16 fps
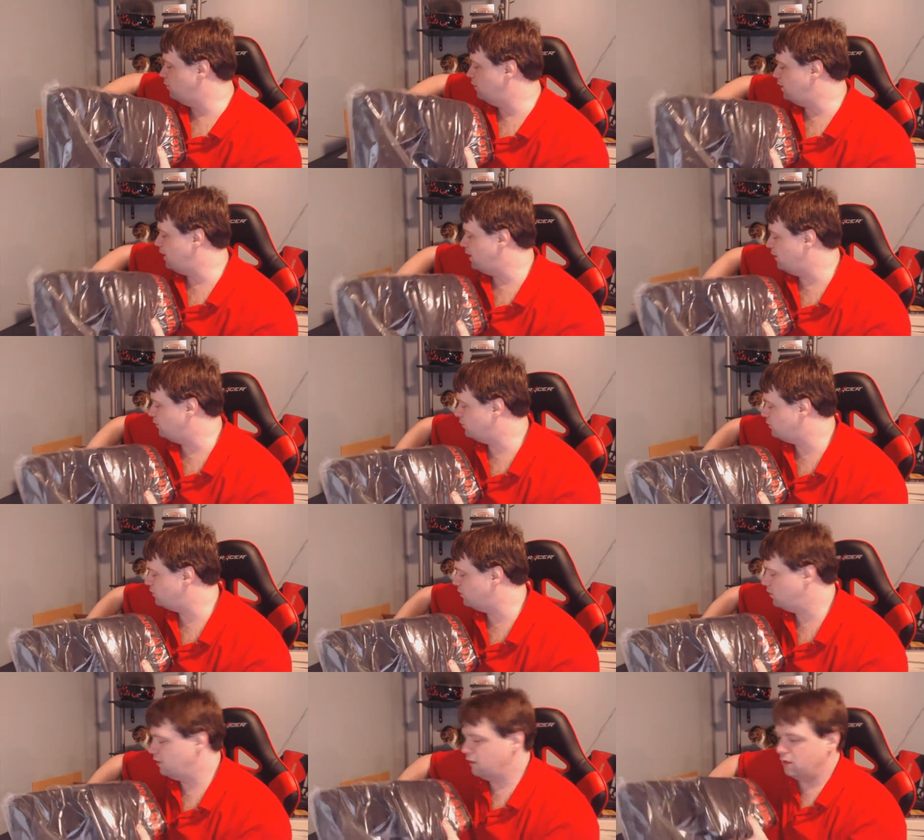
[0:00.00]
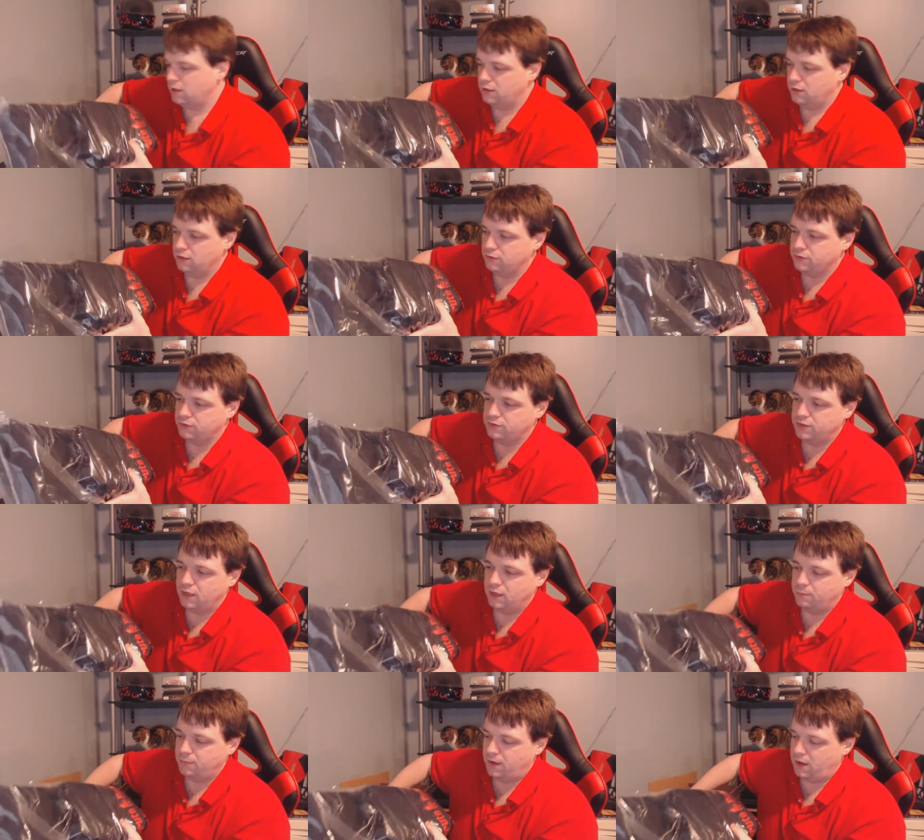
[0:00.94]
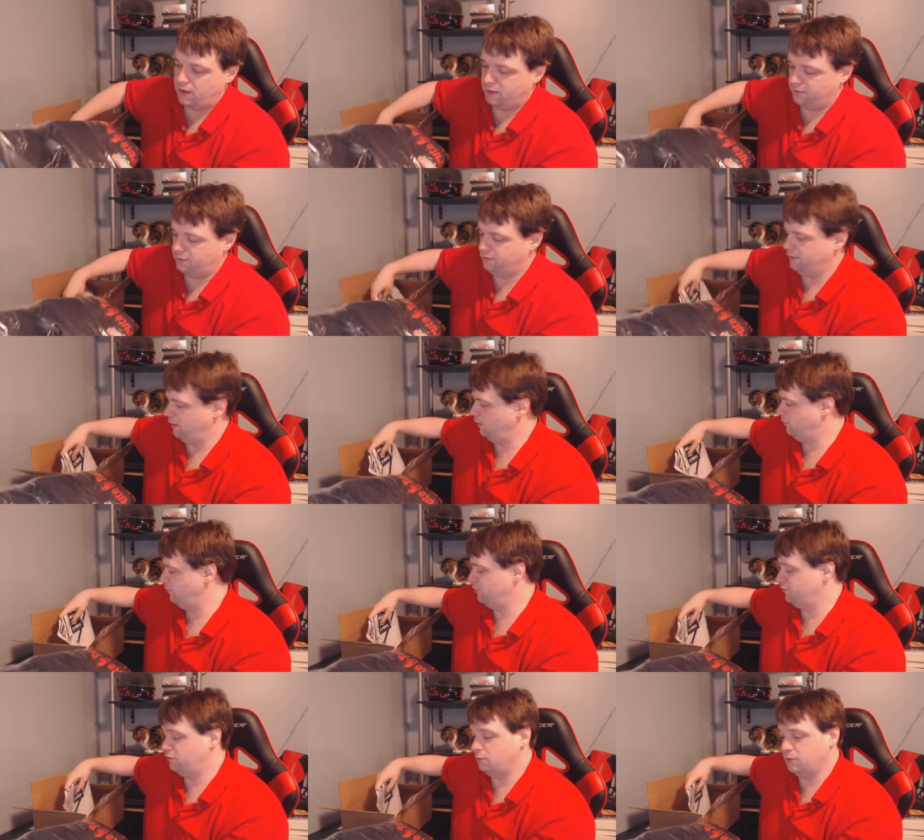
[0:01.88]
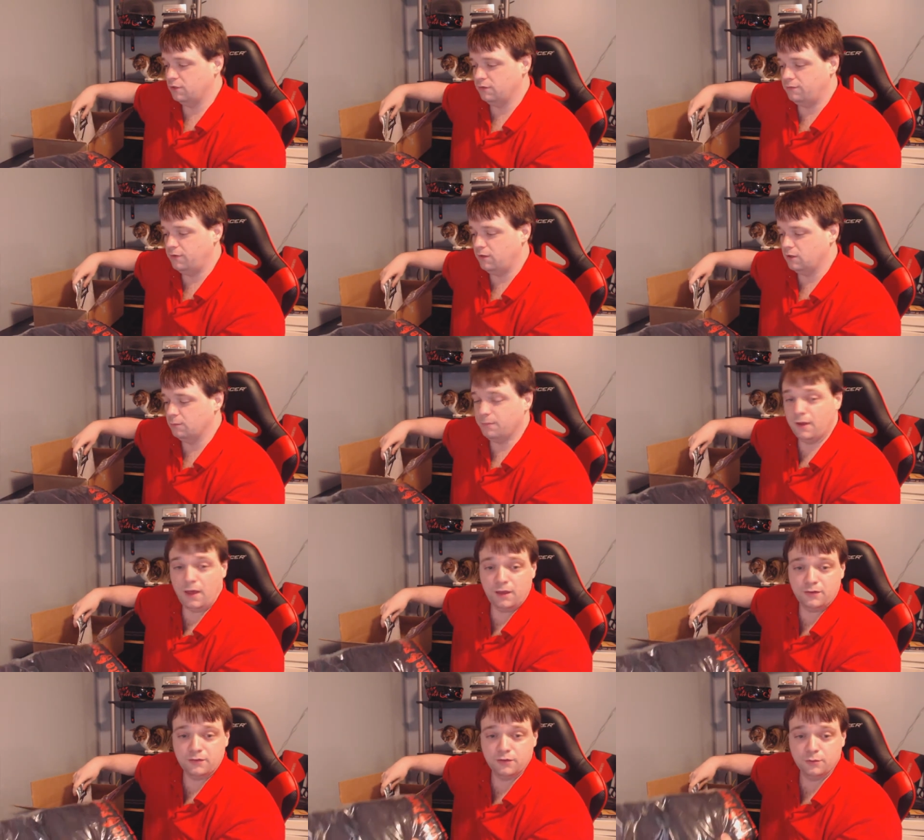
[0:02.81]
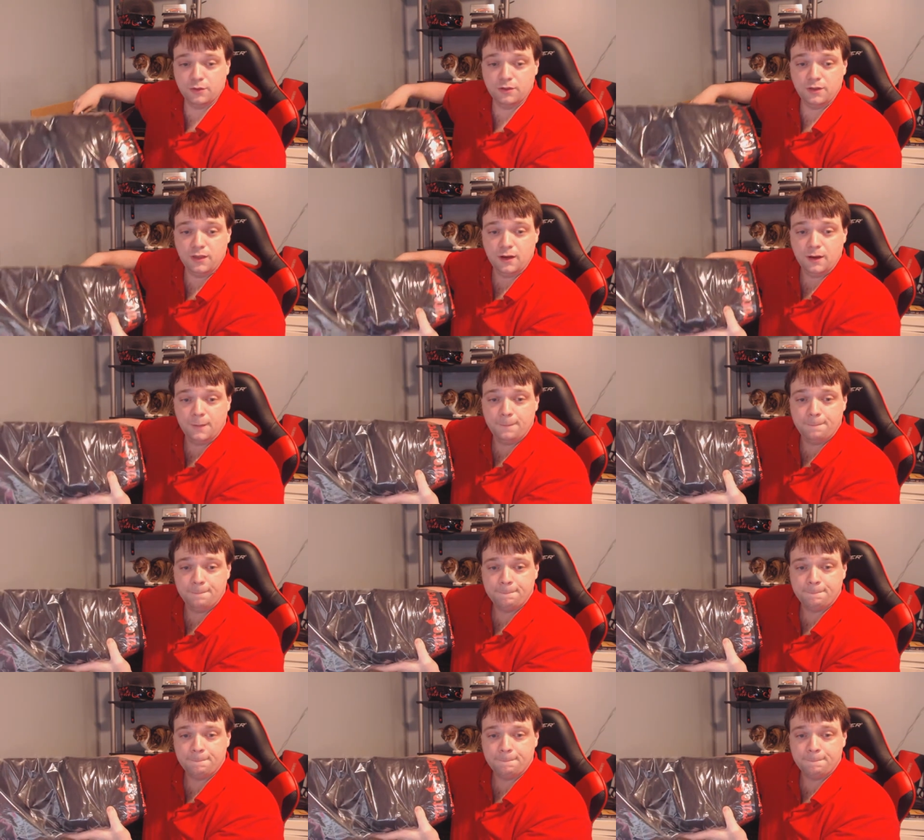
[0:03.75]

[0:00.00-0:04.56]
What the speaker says: it went out. Here's the sandbag itself. I'm assuming the filler bags are in there.